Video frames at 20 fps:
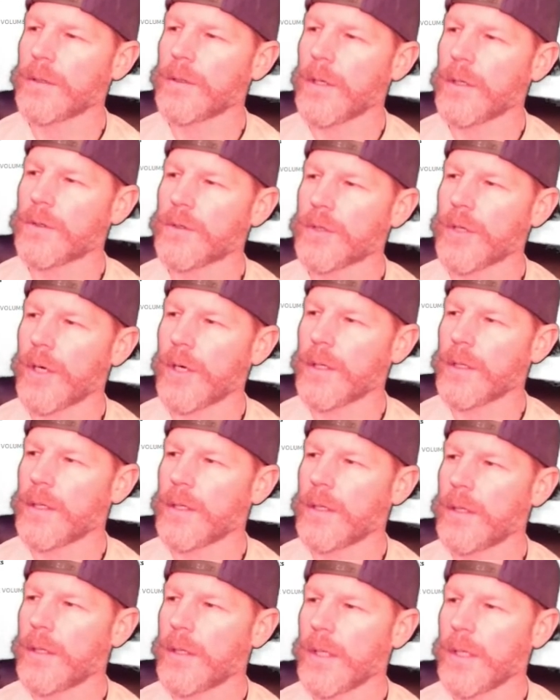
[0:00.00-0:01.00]
chart
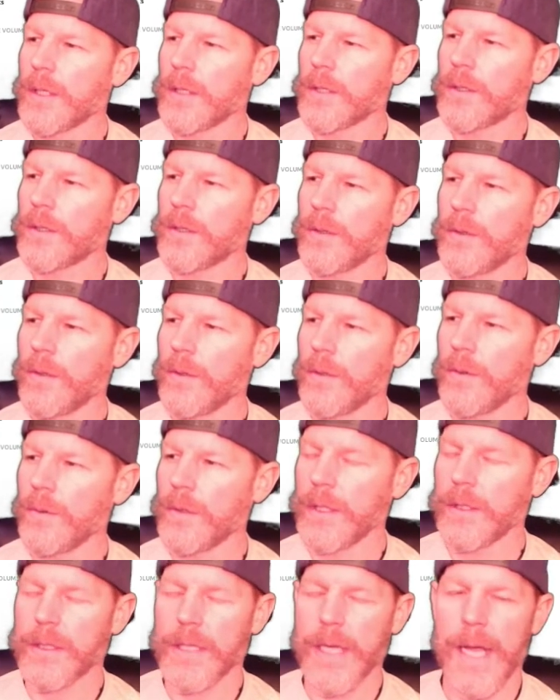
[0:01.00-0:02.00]
to
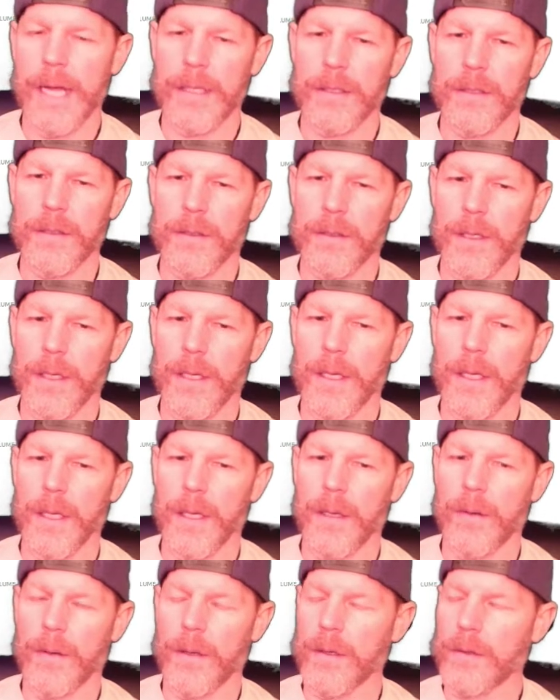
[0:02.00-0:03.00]
detect
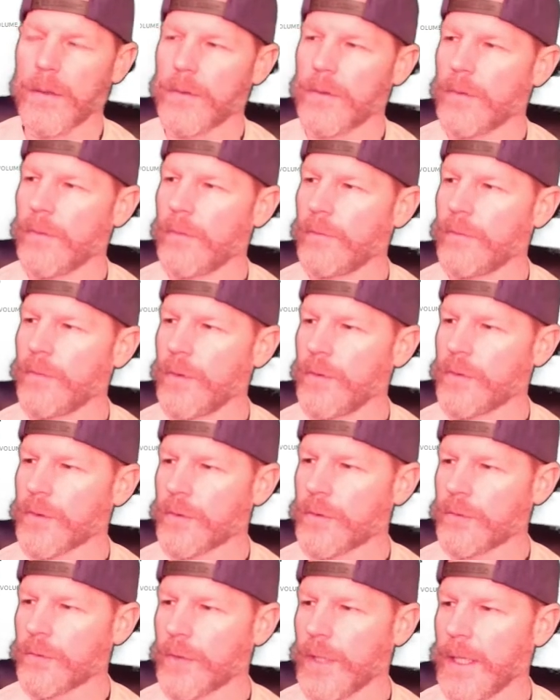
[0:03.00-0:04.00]
future
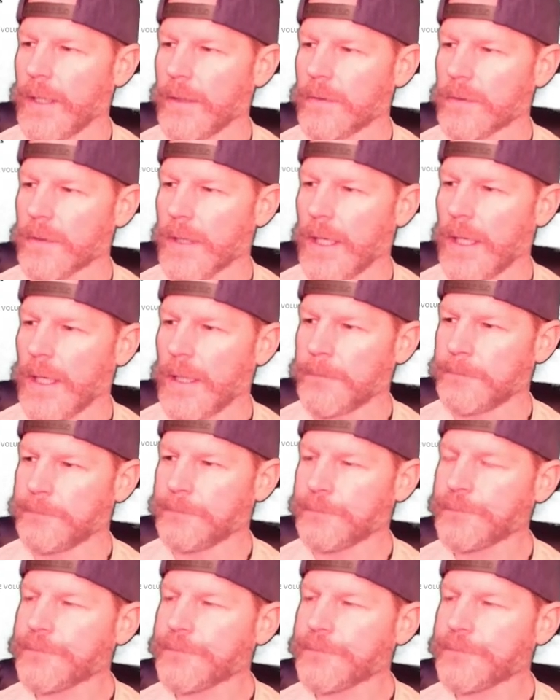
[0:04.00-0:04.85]
trends on.